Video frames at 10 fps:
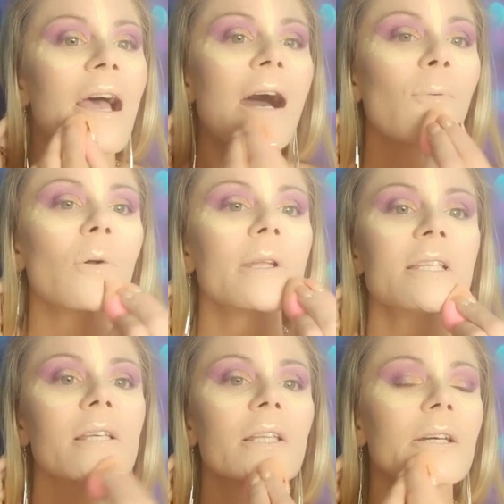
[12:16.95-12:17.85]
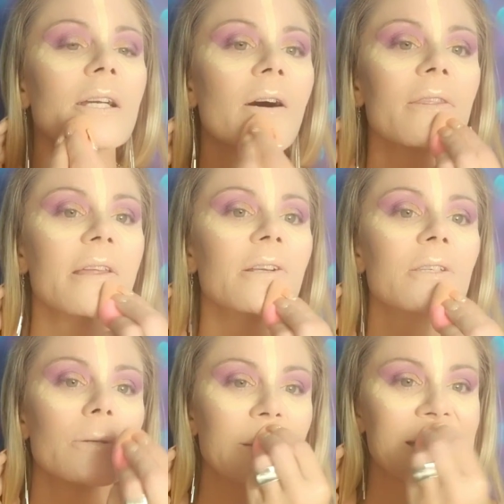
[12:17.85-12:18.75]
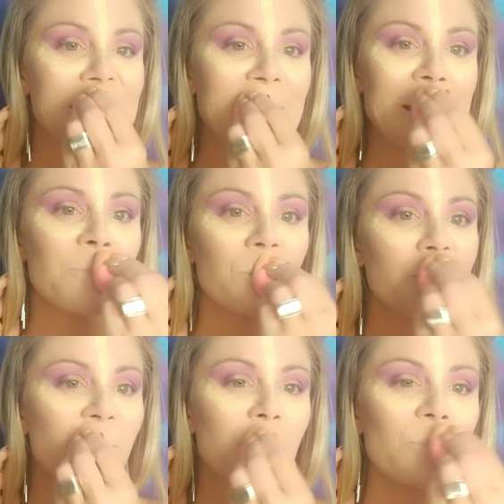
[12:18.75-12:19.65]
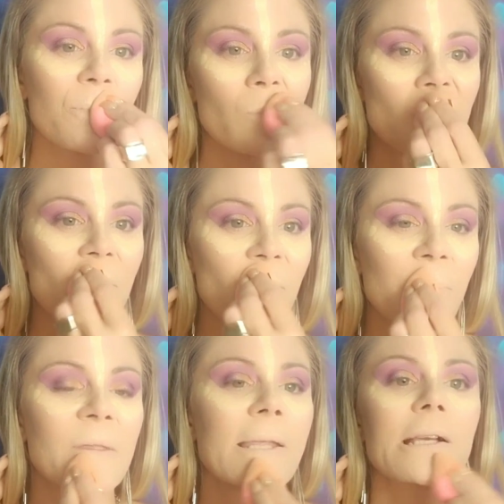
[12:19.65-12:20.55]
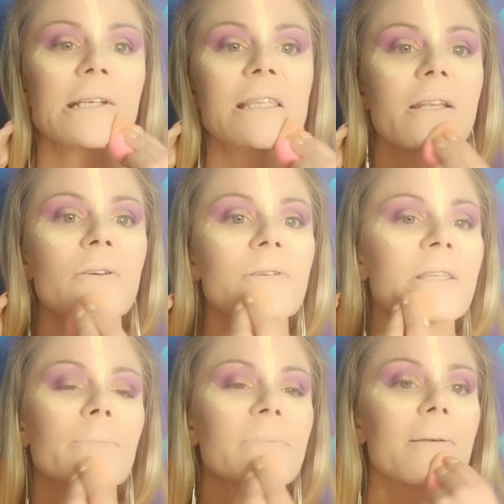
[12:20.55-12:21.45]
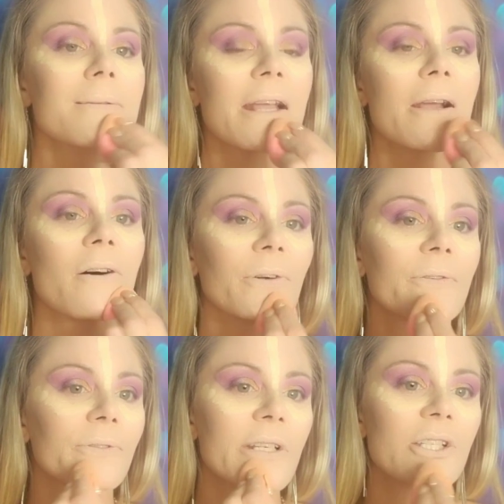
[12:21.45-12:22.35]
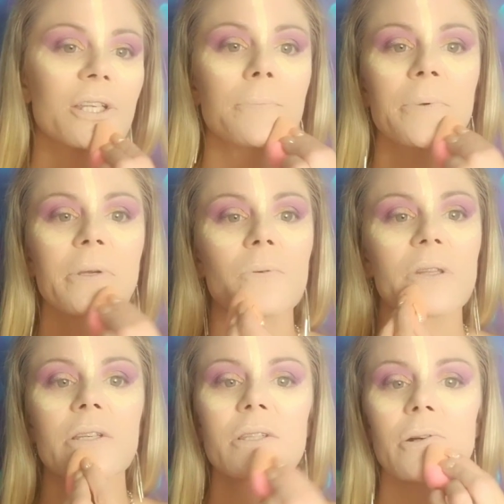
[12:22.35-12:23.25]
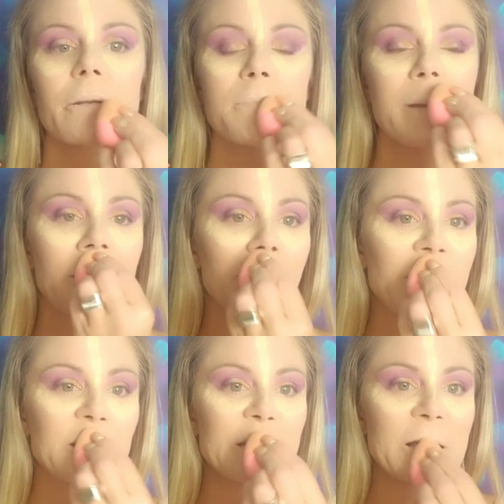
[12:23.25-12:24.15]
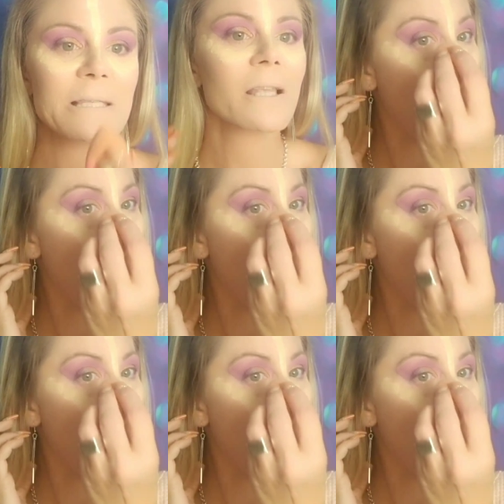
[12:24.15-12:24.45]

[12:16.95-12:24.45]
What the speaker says: I wanted to look on there too and see, because I know sometimes they offer free shipping with a certain amount of purchase.